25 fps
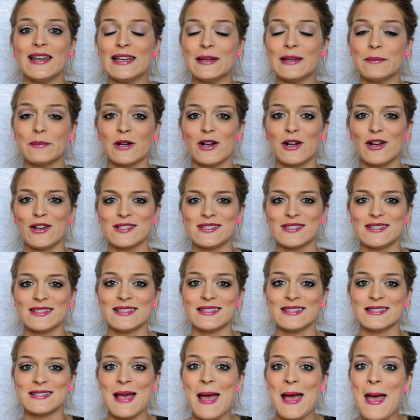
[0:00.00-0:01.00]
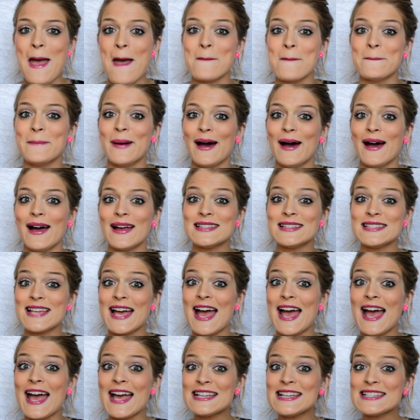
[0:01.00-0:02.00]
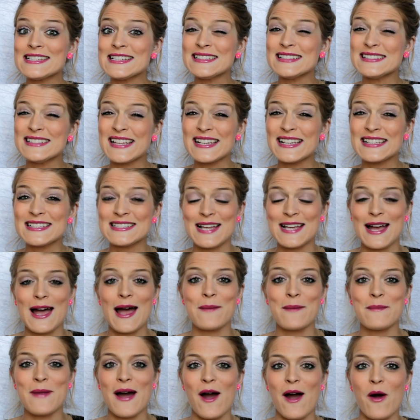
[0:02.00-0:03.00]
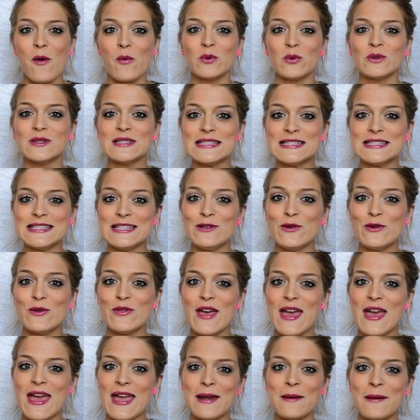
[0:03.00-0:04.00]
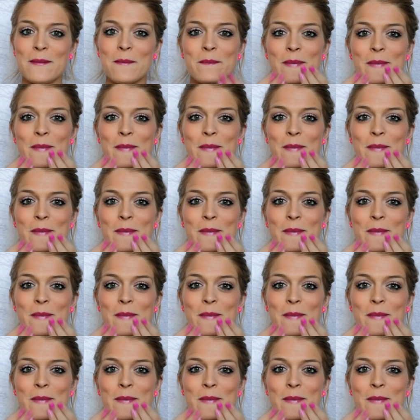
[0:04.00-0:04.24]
lip glosses. But until next time, I will see you then.